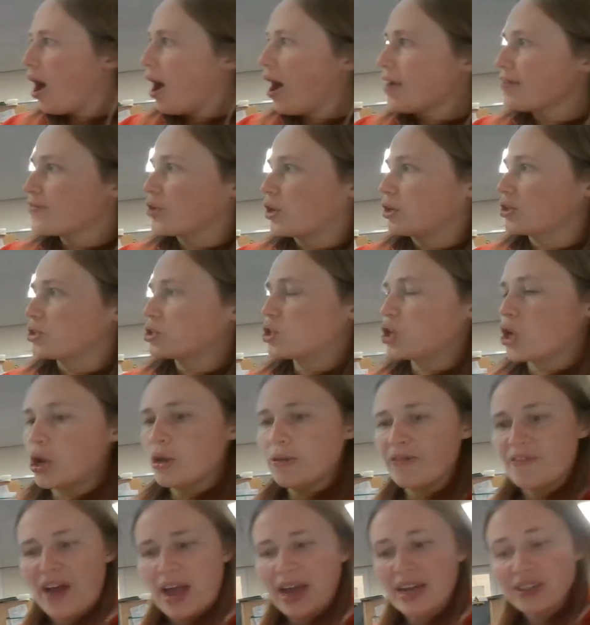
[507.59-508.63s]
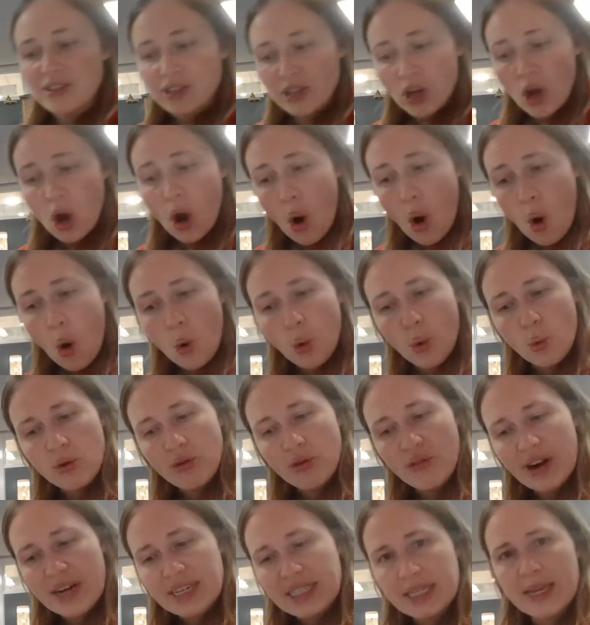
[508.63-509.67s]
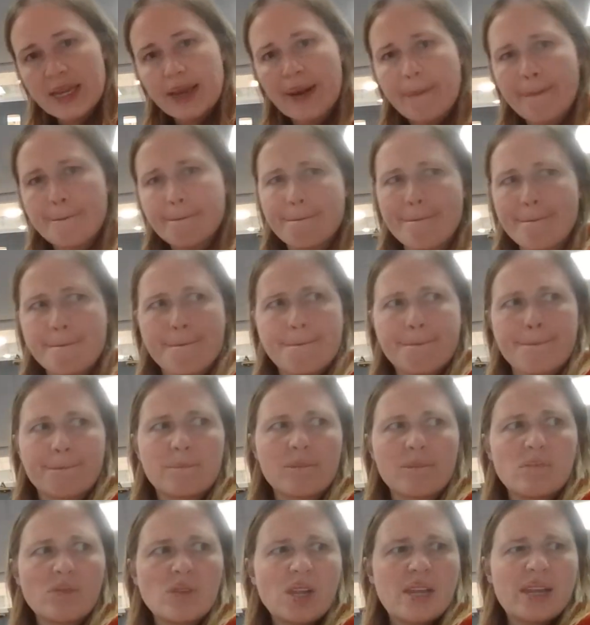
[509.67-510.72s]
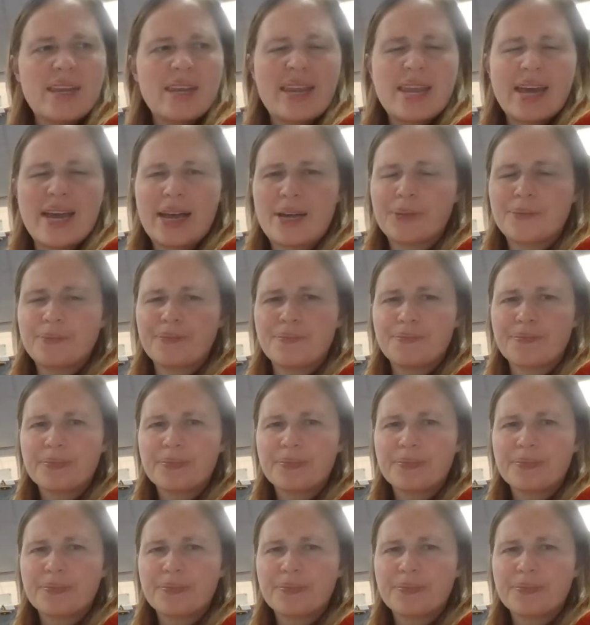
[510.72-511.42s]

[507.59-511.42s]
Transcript: I've got 2 facts already. Now,